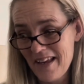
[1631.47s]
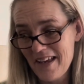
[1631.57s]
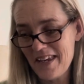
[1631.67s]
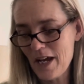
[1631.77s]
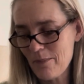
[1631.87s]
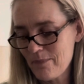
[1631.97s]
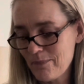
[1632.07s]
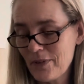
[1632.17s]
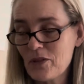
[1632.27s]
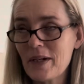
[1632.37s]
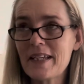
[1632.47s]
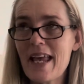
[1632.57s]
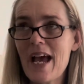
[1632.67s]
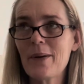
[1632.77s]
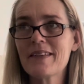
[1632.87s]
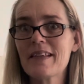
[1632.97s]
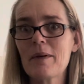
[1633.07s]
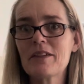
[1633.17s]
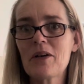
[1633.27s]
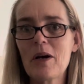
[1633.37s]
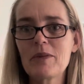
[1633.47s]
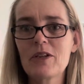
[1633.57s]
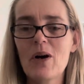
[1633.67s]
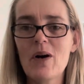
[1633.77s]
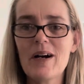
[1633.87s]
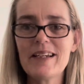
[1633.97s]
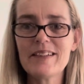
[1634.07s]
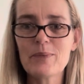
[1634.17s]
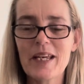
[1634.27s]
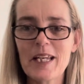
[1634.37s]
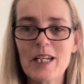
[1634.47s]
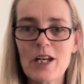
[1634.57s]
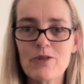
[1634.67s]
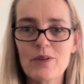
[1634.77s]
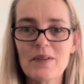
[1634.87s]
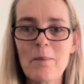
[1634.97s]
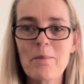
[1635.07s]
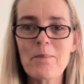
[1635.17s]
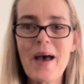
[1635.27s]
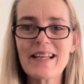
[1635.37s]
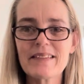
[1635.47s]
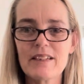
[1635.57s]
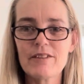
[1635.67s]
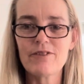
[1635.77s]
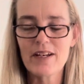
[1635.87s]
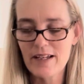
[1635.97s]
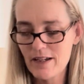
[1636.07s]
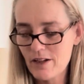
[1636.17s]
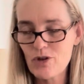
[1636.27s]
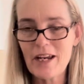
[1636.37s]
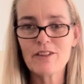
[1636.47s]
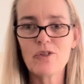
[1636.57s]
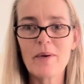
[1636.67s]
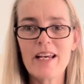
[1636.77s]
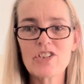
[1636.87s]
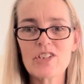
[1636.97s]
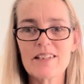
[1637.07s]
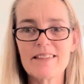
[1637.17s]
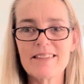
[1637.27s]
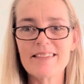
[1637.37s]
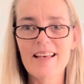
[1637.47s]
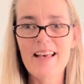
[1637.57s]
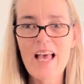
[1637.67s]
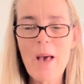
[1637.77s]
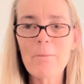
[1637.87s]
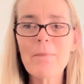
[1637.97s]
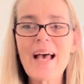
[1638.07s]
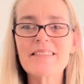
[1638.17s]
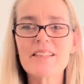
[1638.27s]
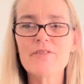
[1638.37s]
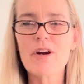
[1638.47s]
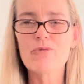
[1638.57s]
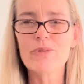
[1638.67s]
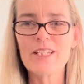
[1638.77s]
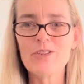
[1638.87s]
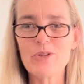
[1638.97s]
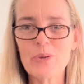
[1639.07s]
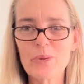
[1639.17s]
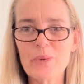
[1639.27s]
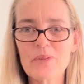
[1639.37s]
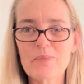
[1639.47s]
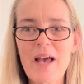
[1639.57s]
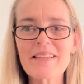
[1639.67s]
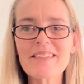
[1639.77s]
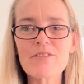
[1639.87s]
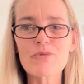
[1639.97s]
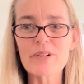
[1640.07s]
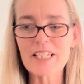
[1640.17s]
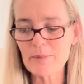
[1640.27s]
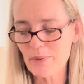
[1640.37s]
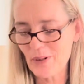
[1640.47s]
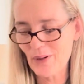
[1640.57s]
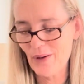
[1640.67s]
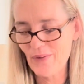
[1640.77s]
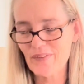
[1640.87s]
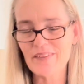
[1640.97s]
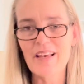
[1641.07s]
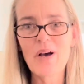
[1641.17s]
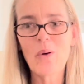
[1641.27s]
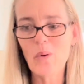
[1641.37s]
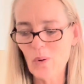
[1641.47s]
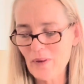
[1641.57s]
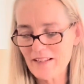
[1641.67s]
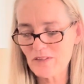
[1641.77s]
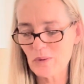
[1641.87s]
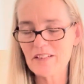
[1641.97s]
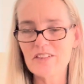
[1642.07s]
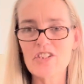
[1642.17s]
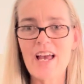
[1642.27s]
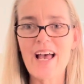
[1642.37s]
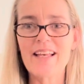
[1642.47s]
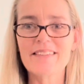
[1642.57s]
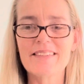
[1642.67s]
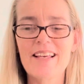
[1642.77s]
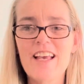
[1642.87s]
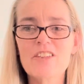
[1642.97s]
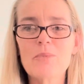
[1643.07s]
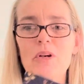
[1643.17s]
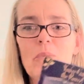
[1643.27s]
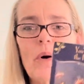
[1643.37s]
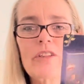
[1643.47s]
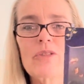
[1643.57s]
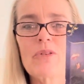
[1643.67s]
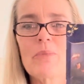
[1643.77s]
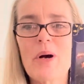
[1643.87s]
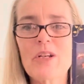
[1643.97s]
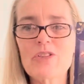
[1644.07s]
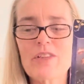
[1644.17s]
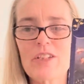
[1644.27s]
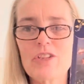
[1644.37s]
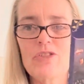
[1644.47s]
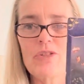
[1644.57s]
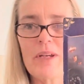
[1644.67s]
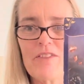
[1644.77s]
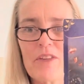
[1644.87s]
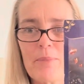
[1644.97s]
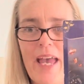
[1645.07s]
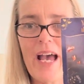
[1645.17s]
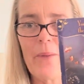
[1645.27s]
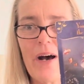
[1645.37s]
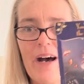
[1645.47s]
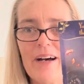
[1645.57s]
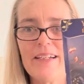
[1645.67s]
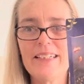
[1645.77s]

Yep, between now and summertime, you guys, we're going to go through some massive transformations, massive renewals, massive rebirths, all that sort of jazz. Spirit want to remind you that you do have the power.